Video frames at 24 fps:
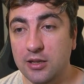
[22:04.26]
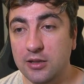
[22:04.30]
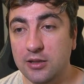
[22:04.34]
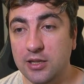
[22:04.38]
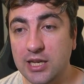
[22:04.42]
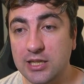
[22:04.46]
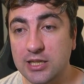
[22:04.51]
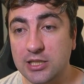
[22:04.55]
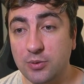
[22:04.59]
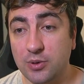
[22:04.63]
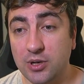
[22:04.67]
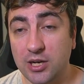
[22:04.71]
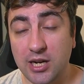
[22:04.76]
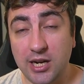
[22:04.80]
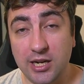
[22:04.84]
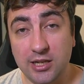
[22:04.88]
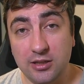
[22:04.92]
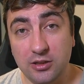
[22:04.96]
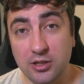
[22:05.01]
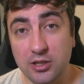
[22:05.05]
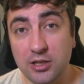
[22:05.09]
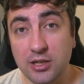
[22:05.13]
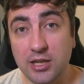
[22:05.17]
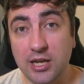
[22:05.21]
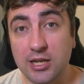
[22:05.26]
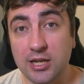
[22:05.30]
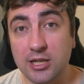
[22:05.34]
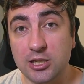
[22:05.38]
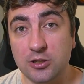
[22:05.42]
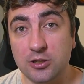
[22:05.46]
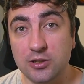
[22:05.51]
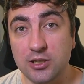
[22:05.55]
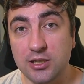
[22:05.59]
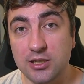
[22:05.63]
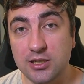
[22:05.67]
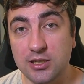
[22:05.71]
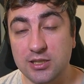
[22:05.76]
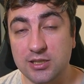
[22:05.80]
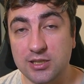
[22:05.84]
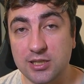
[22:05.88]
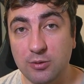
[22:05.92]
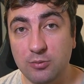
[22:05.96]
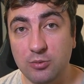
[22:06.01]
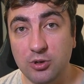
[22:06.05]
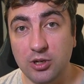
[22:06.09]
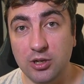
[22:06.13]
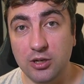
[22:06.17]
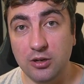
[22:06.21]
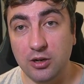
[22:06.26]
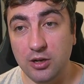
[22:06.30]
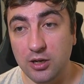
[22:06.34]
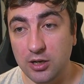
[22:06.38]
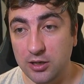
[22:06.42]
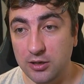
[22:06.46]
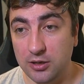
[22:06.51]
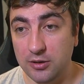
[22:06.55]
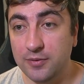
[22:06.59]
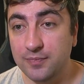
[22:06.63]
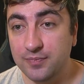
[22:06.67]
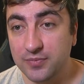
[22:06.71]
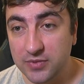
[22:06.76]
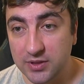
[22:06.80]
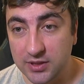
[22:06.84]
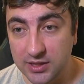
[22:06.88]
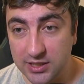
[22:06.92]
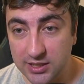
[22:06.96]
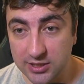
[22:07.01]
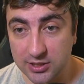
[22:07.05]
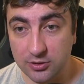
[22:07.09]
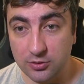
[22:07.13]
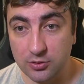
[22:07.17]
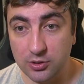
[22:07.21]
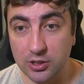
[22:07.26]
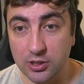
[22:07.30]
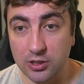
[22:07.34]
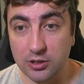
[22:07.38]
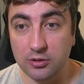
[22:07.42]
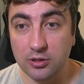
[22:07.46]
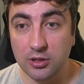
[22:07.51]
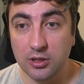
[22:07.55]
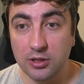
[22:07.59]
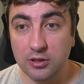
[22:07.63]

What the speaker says: that's where I learned actually, is someone on Discord